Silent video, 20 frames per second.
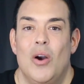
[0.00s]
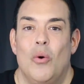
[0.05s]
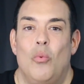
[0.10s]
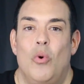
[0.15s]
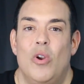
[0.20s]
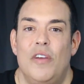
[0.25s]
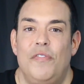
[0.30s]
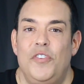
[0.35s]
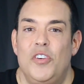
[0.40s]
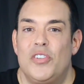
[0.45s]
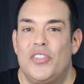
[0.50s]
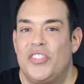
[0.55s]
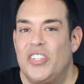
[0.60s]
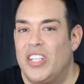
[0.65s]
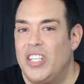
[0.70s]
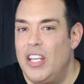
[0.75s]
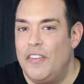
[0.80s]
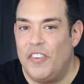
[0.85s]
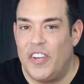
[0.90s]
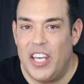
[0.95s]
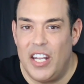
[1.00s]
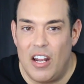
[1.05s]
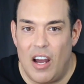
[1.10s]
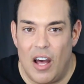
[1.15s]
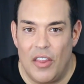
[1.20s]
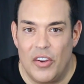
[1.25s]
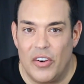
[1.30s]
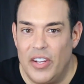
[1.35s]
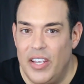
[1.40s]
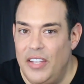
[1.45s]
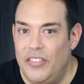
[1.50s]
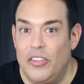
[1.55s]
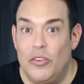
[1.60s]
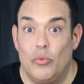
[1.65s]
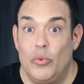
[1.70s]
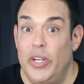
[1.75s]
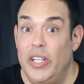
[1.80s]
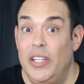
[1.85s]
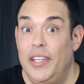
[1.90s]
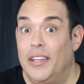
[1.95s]
What if your significant other
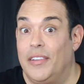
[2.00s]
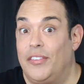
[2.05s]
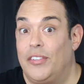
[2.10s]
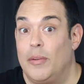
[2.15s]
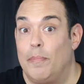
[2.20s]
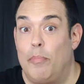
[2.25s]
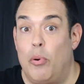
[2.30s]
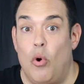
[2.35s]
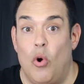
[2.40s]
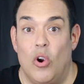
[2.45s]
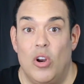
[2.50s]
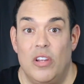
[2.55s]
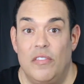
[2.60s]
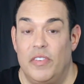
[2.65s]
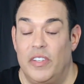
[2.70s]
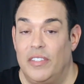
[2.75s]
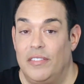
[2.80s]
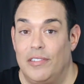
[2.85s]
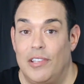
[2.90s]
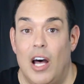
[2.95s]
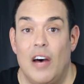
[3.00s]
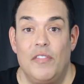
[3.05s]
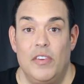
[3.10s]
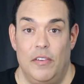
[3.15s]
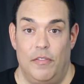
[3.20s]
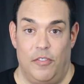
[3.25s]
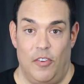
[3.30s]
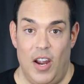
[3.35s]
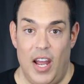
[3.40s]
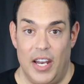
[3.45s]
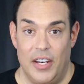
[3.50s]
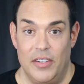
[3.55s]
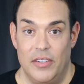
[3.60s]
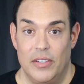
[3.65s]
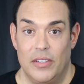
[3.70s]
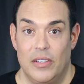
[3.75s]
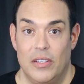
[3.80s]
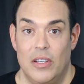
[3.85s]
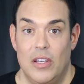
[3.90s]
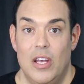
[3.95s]
isn't really a supportive and loving friend?
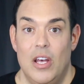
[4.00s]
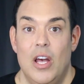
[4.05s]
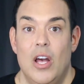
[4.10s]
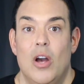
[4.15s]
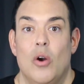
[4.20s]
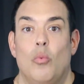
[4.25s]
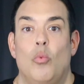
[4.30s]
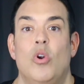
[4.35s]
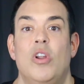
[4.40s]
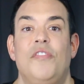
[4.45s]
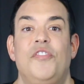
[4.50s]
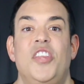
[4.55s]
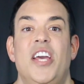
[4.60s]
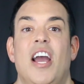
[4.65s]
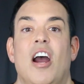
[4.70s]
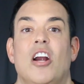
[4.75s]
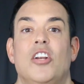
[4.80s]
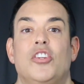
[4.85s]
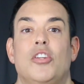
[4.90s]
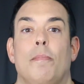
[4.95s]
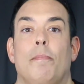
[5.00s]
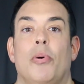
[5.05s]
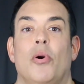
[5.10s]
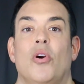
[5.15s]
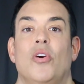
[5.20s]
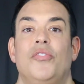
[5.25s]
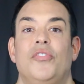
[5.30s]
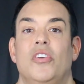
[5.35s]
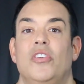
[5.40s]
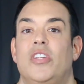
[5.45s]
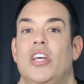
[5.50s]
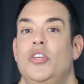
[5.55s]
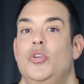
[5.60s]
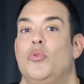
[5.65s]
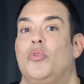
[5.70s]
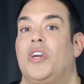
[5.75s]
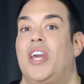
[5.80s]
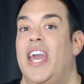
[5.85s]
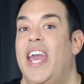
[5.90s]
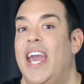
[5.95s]
What if they aren't the person that
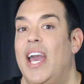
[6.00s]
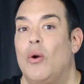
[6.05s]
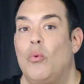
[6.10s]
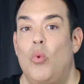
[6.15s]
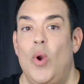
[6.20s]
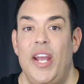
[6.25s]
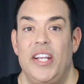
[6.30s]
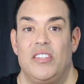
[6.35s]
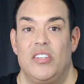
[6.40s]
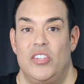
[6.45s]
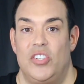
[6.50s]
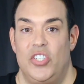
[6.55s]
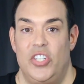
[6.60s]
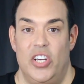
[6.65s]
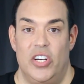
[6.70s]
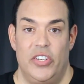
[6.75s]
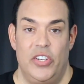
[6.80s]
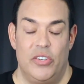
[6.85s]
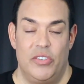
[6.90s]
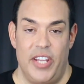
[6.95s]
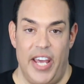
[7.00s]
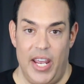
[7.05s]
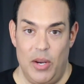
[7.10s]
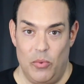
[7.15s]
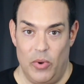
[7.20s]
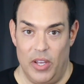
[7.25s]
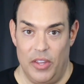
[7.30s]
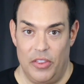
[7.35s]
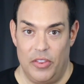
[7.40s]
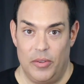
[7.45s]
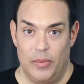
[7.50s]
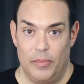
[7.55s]
you can't wait to share your day with?